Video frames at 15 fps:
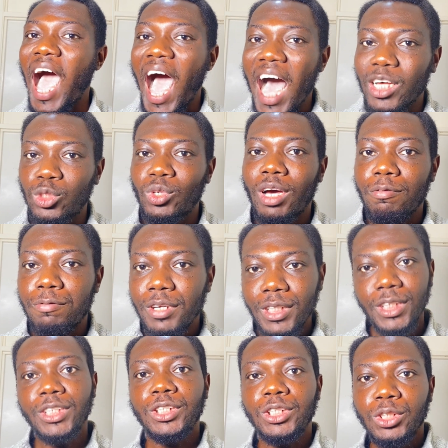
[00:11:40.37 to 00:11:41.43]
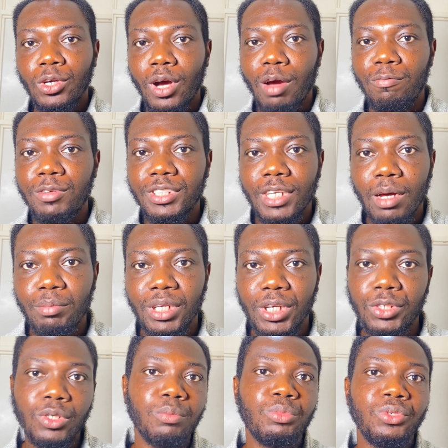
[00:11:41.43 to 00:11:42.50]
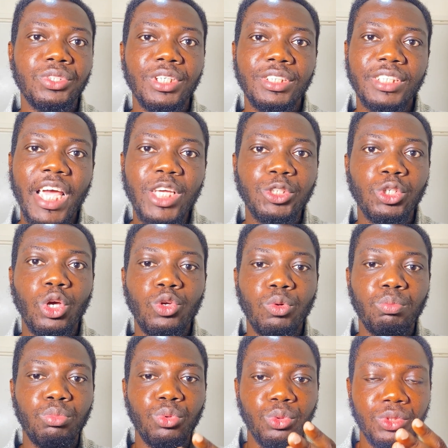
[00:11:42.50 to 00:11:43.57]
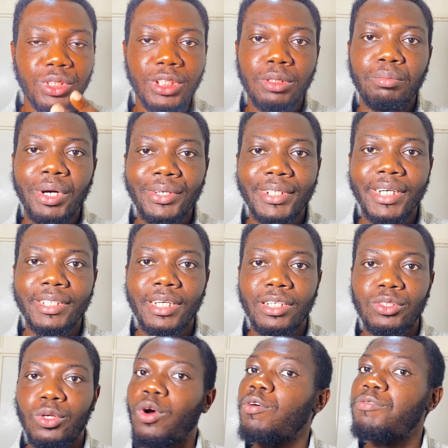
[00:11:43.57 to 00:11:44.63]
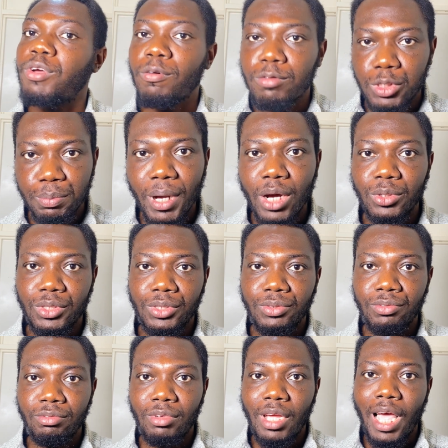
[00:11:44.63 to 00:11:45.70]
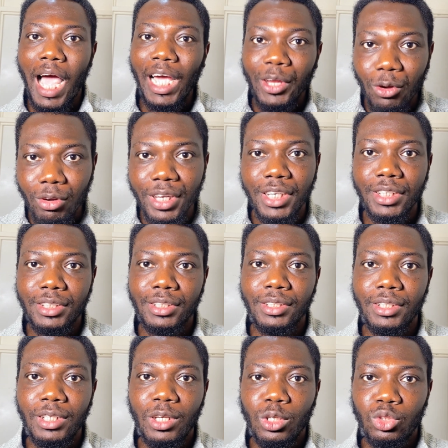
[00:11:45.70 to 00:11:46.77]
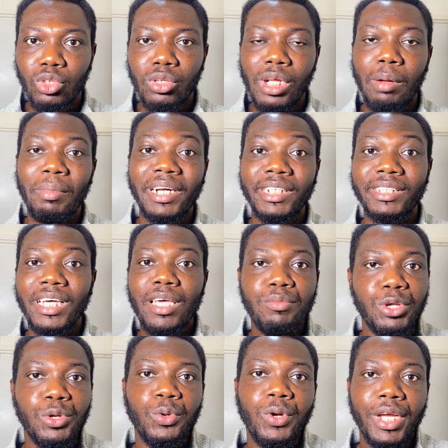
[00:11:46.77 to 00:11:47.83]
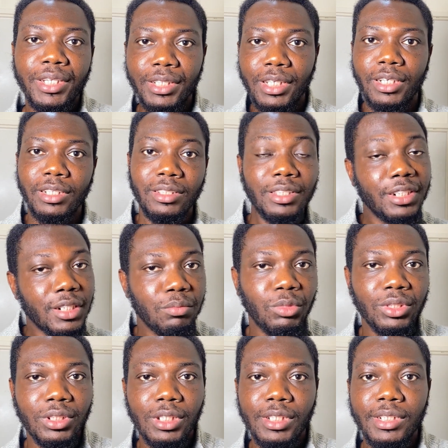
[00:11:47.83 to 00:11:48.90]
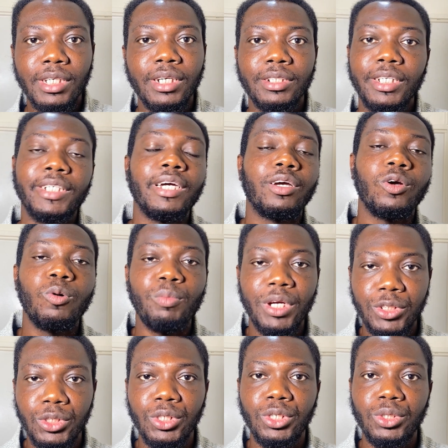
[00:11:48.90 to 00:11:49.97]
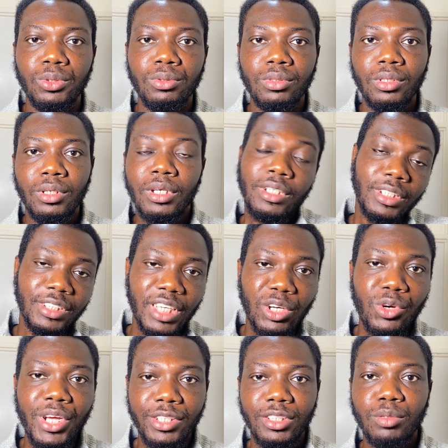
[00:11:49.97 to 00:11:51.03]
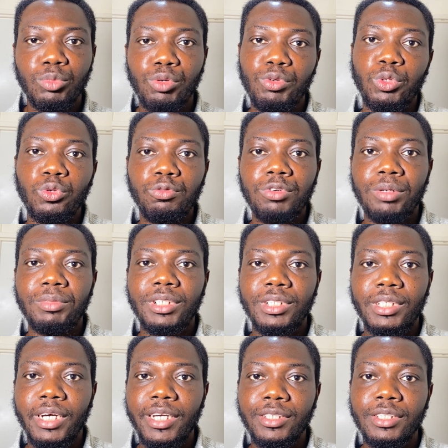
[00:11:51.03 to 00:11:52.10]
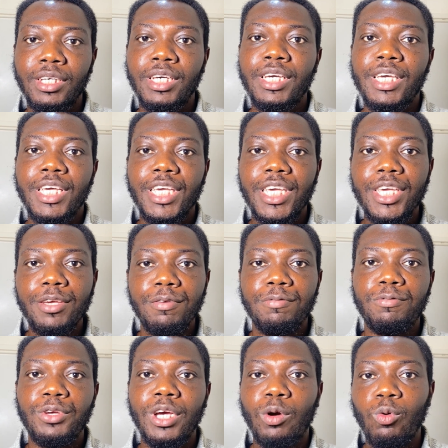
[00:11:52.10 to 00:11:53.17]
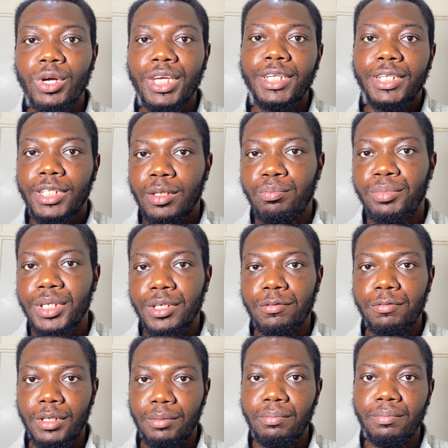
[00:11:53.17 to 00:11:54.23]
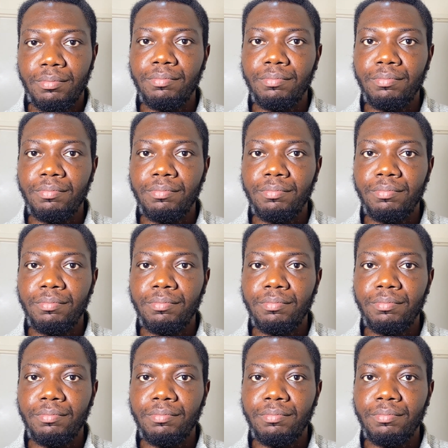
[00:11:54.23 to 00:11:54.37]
as you are filling in your visa application process, ensure you put the biodata of your spouse and your kids, so that by the time you enter, 3 months later, they can come and join you. The second example of a good family tie is if you are working in a big firm